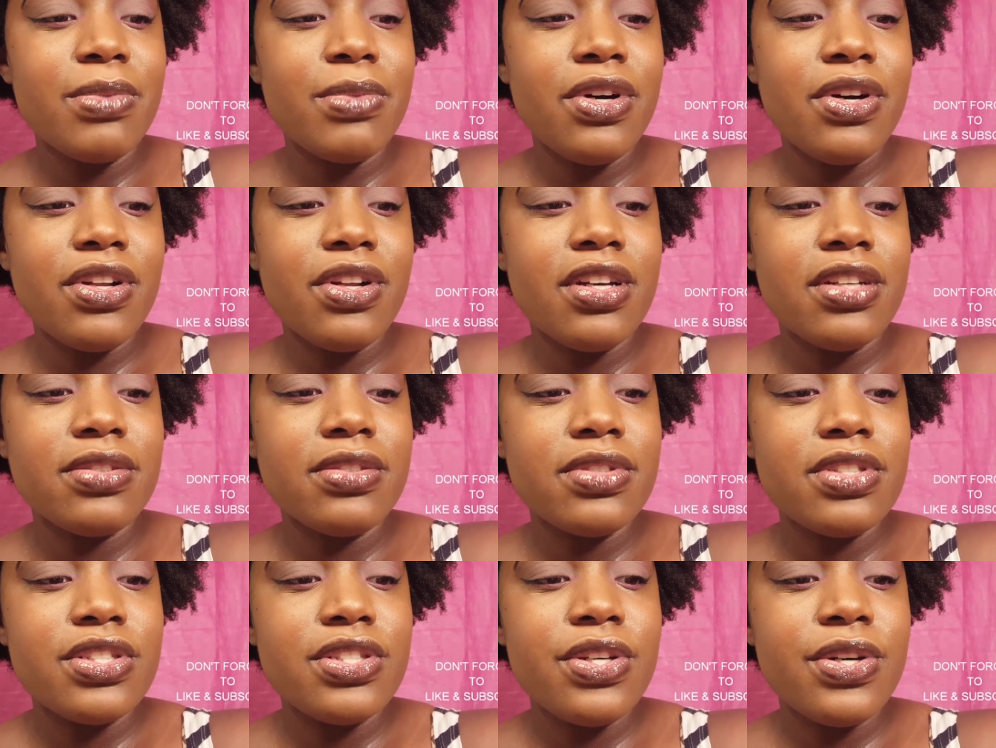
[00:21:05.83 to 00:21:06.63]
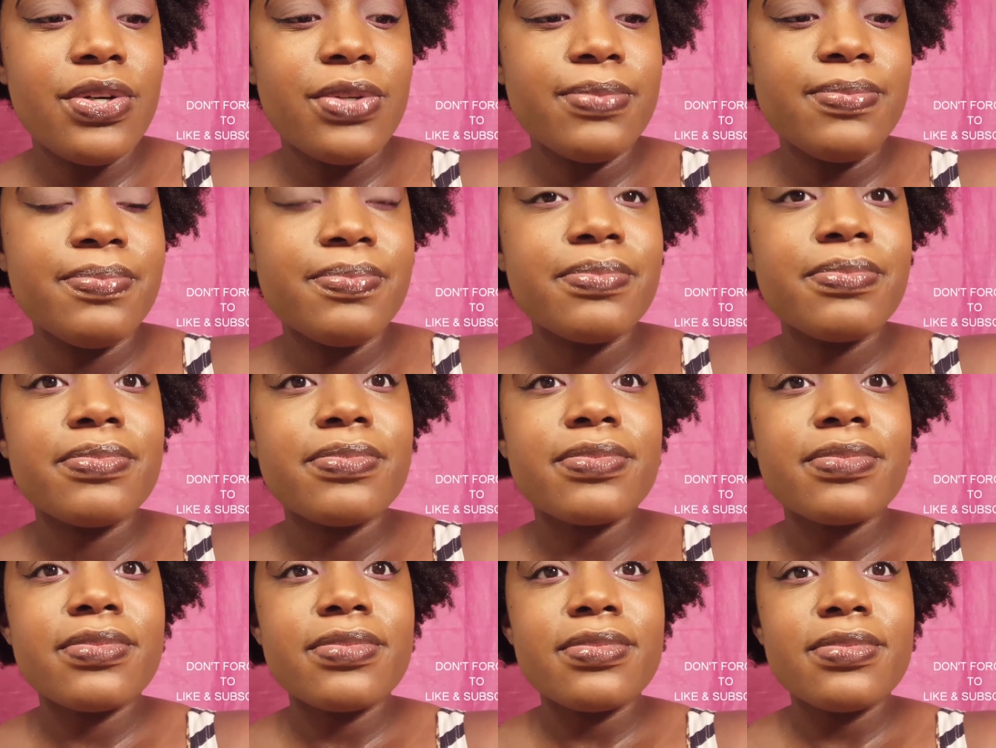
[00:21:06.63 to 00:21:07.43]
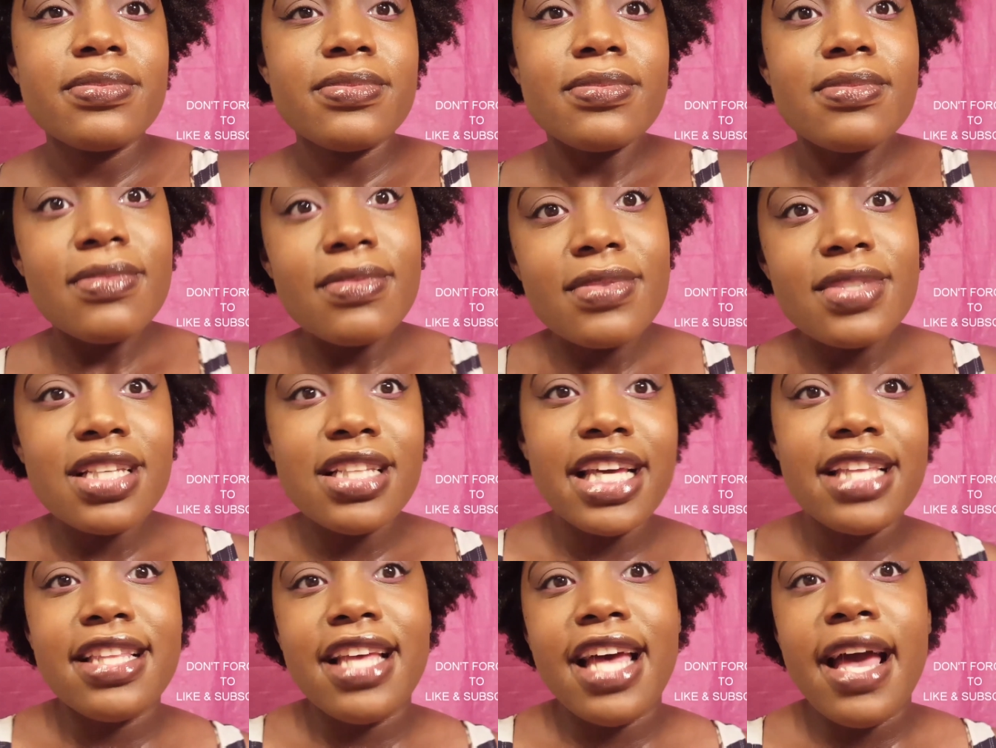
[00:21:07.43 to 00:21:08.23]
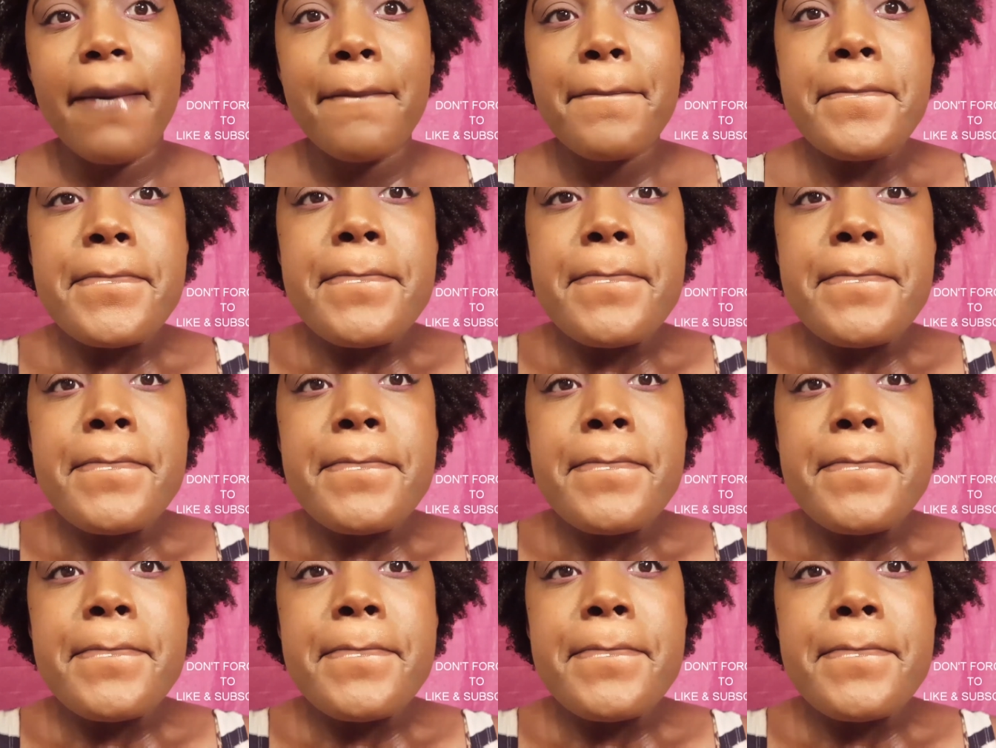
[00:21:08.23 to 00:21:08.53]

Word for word: But hold on. So like that.